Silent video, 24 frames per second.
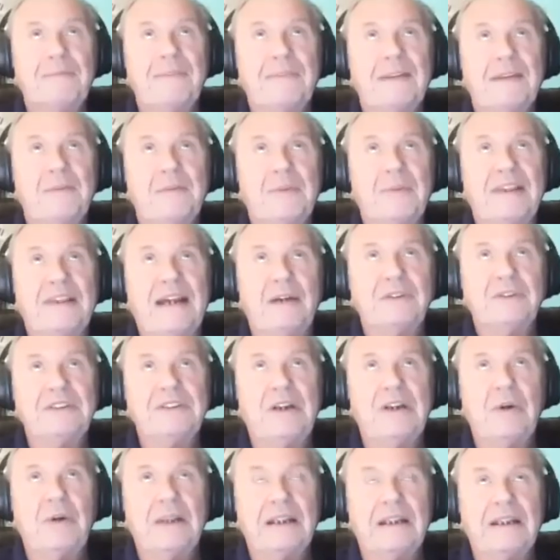without
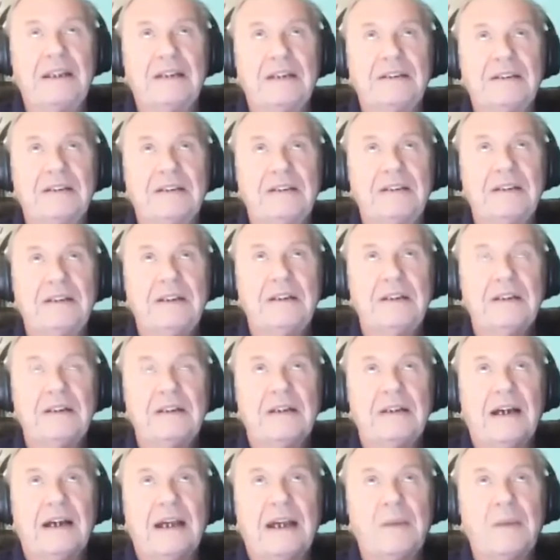knowing it, I